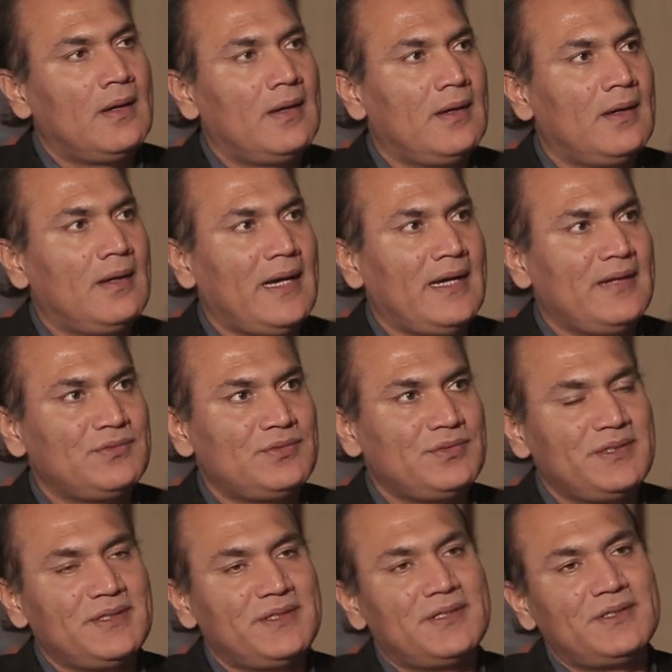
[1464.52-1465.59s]
I have
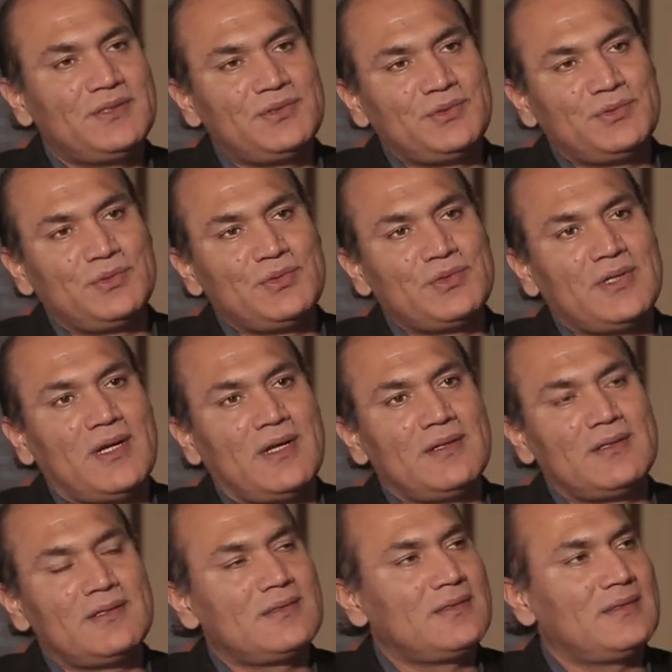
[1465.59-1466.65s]
3 kids, 2
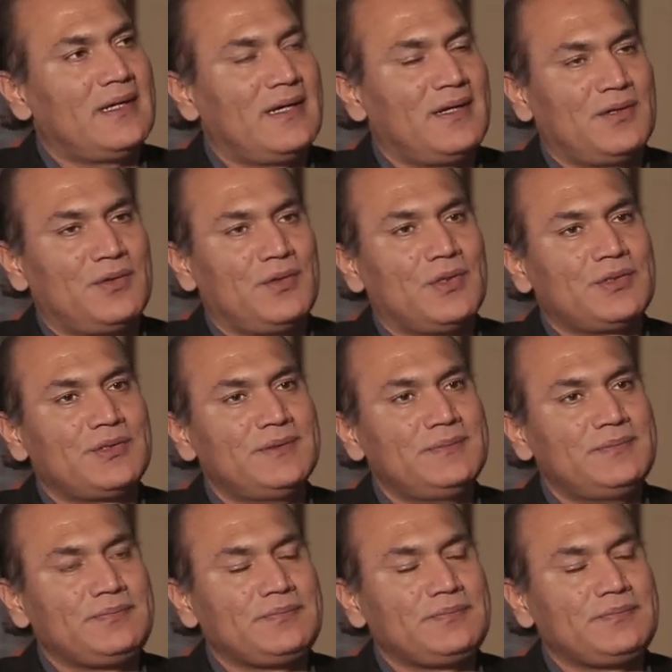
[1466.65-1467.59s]
sons and a daughter.